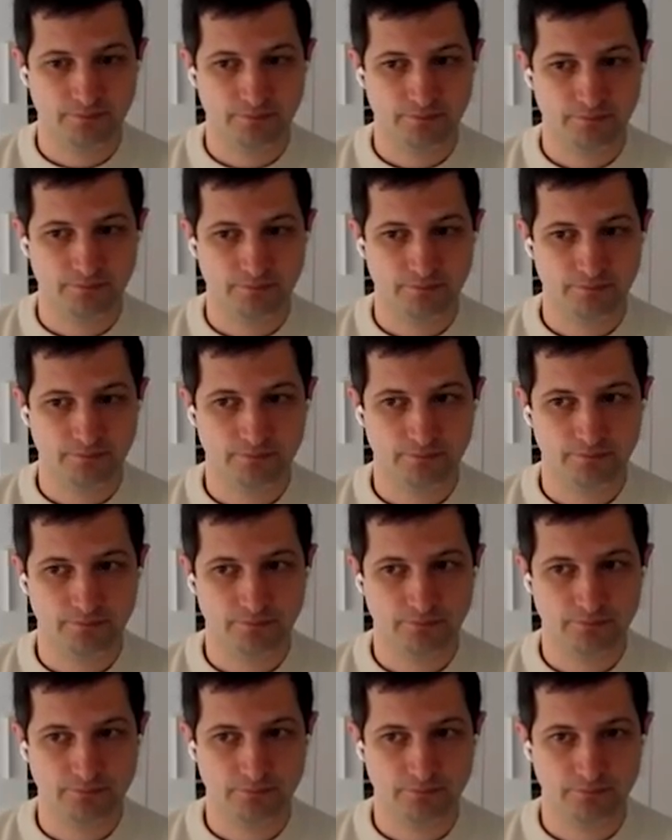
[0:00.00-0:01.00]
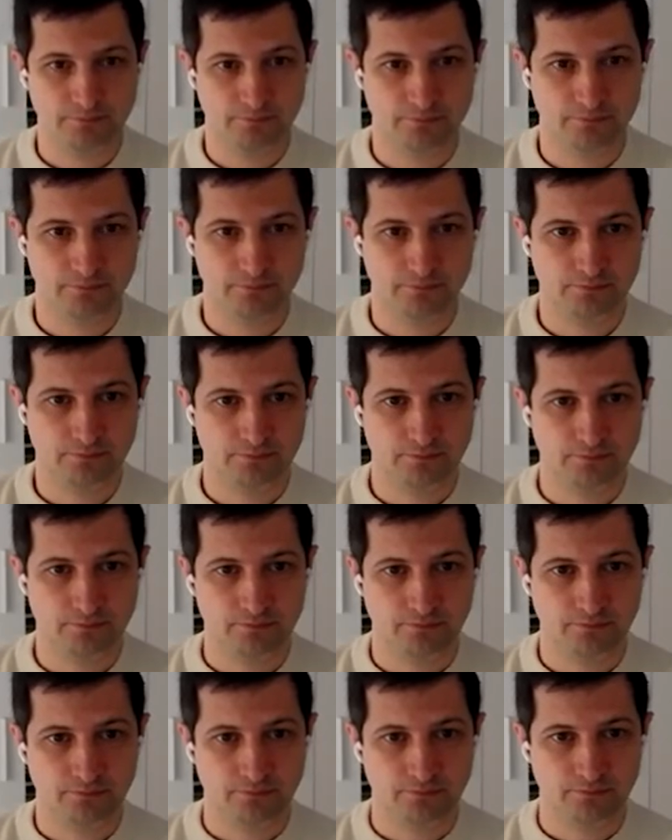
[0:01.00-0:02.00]

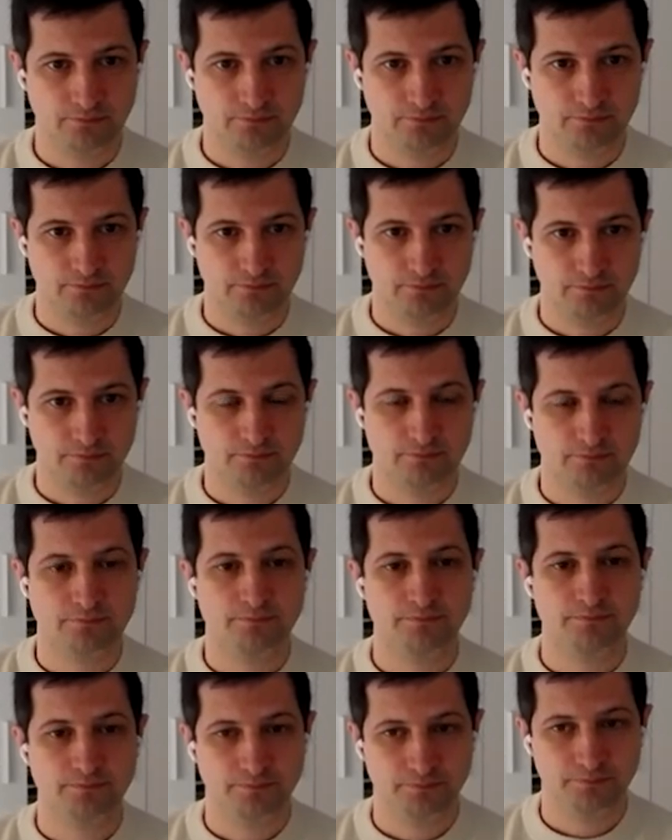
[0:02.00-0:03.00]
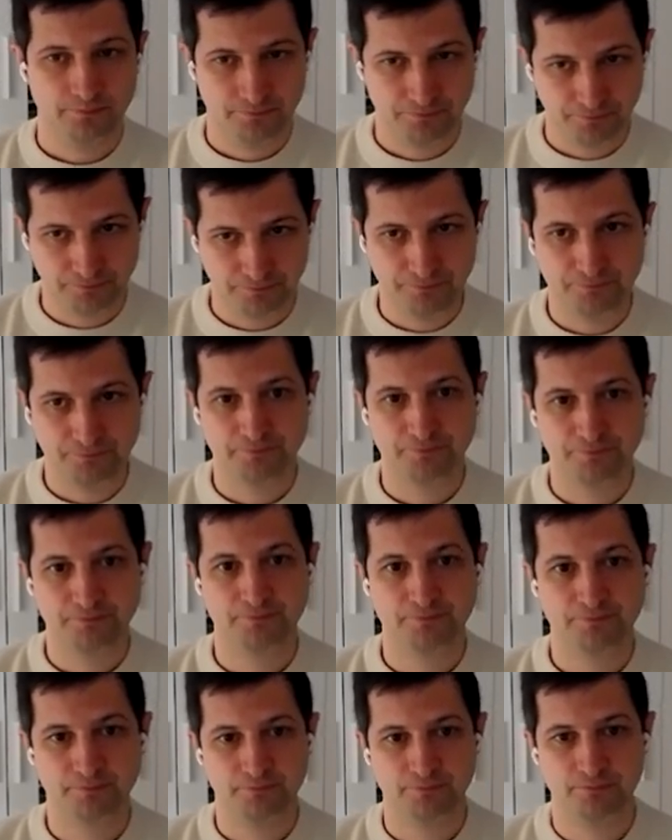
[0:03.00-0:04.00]

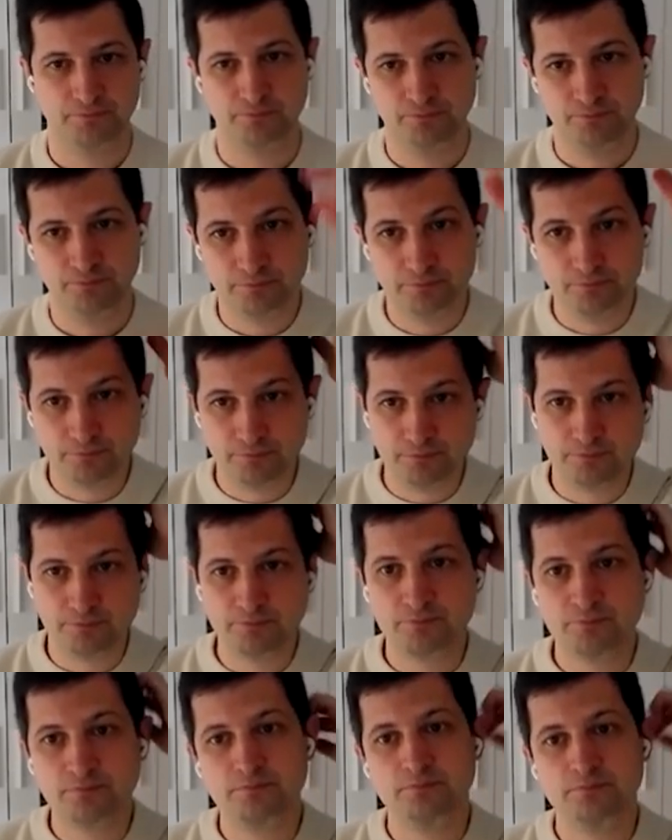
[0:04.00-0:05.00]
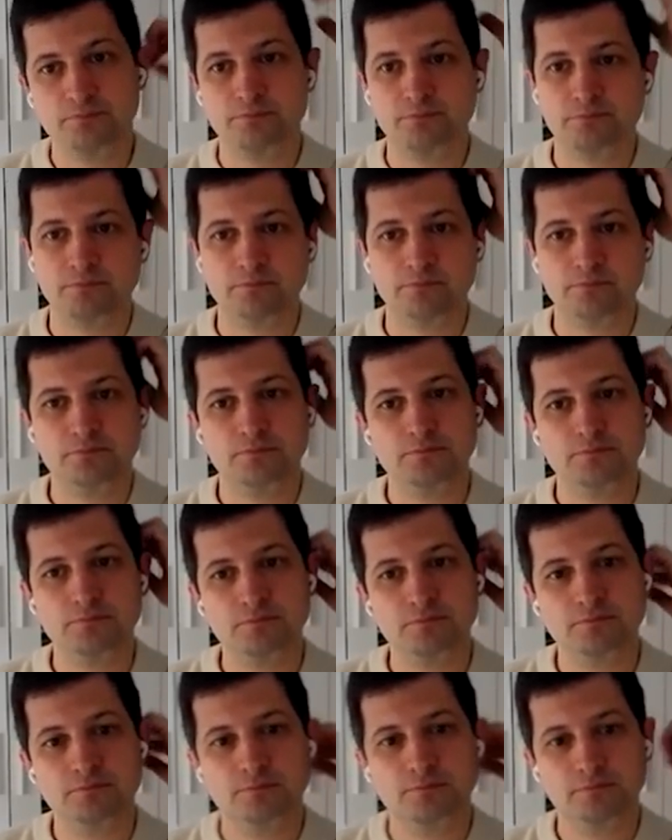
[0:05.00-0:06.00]

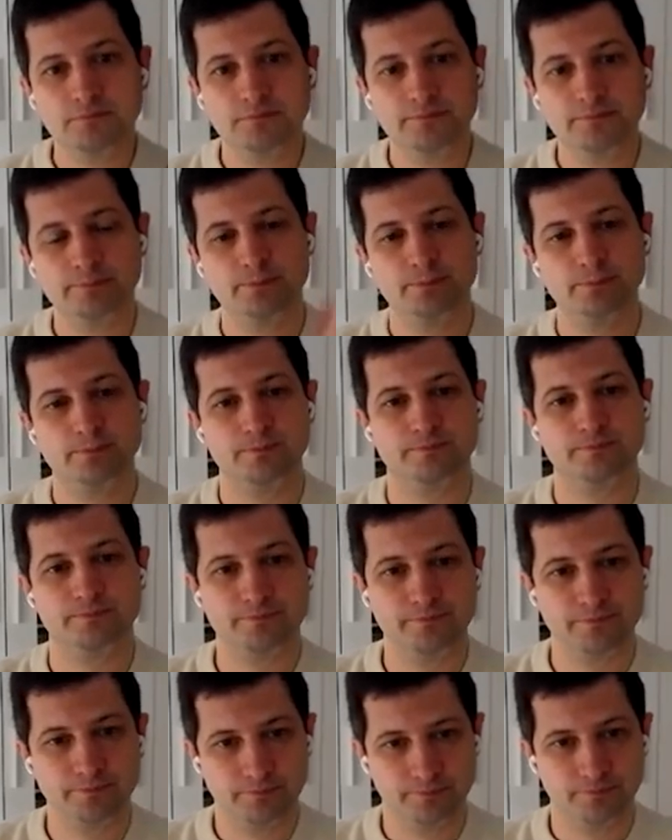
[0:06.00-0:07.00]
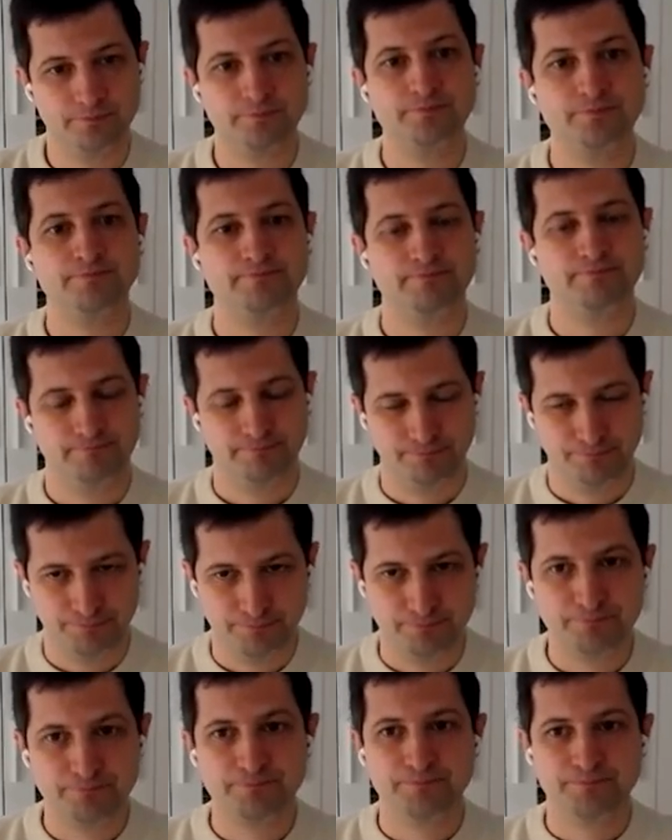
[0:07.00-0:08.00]
The person shown says nothing.